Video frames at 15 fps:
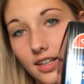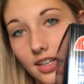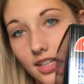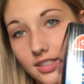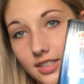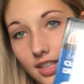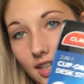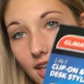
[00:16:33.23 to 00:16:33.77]
in
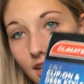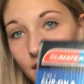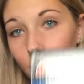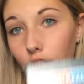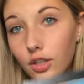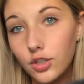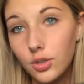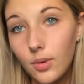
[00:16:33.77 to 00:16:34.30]
case I get
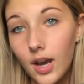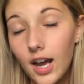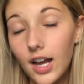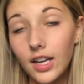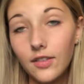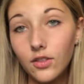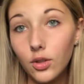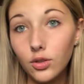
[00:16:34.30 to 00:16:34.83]
too
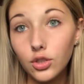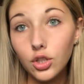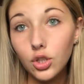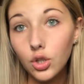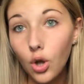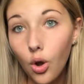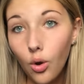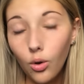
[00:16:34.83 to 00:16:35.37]
hot, even though it's
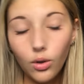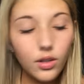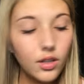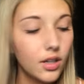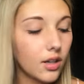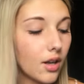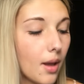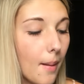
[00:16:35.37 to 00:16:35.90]
cold,
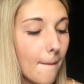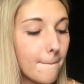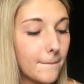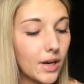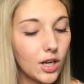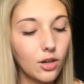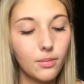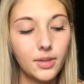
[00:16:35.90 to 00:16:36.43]

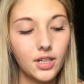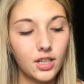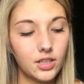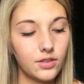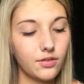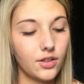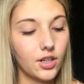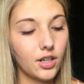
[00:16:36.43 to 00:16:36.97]
but it'll be
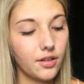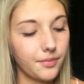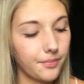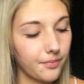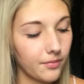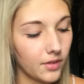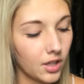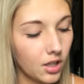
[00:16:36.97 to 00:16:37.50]
nice for
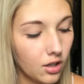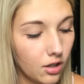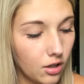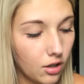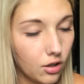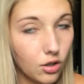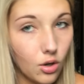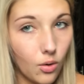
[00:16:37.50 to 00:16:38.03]

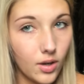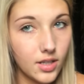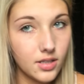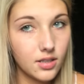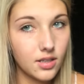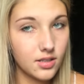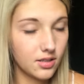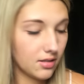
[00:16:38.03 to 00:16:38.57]
noise
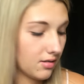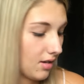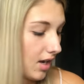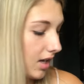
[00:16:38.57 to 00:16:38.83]
because